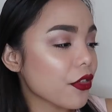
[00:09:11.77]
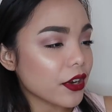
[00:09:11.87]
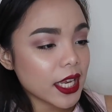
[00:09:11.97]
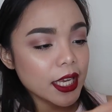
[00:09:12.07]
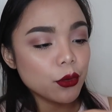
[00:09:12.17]

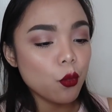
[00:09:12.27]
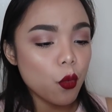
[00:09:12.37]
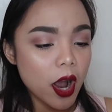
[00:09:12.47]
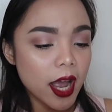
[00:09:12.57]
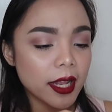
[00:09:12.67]

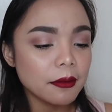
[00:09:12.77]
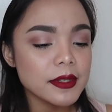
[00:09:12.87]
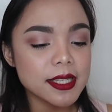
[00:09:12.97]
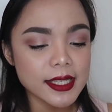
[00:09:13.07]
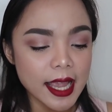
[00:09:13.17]

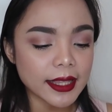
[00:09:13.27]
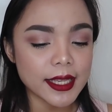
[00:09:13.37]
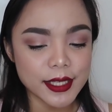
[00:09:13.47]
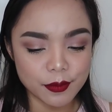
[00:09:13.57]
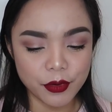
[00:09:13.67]
3-in-1
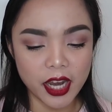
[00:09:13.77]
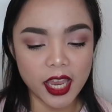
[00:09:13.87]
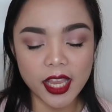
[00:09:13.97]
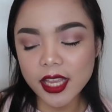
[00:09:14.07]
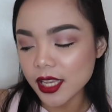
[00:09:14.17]
setting
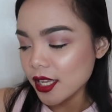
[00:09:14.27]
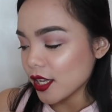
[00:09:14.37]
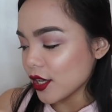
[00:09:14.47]
spray.